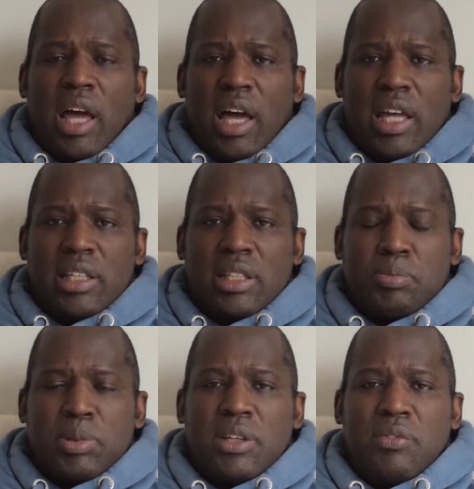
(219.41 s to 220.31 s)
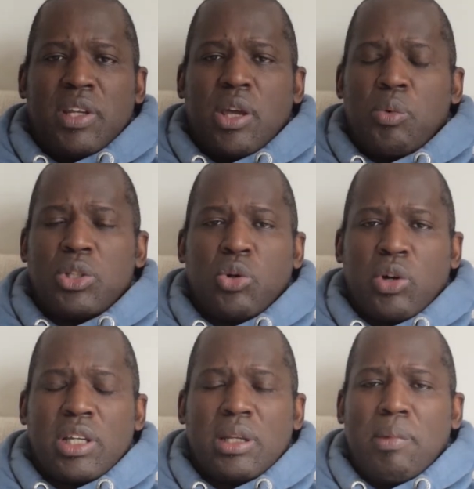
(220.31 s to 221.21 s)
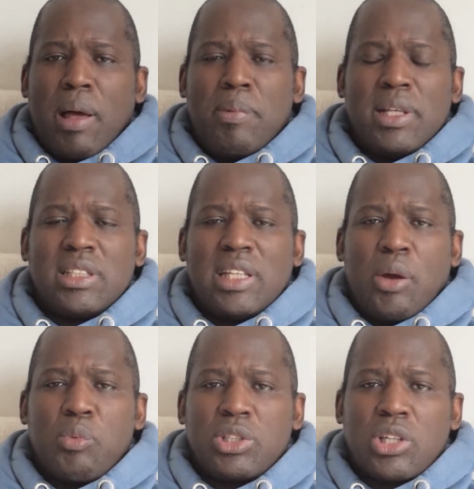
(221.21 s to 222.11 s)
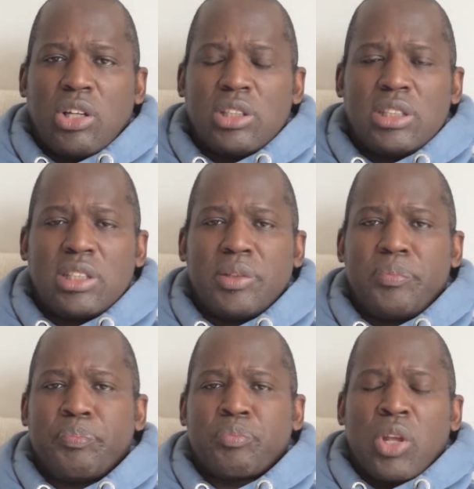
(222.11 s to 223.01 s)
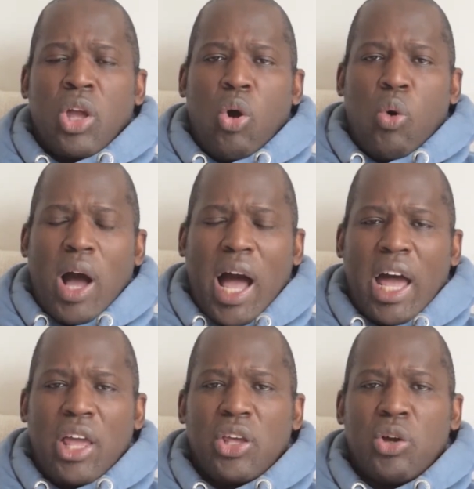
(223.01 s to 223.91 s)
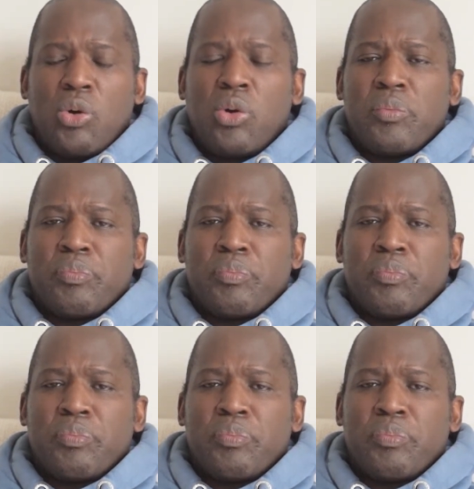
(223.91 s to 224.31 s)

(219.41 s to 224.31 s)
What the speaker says: And specifically, we're talking about places like Wisconsin, Ohio,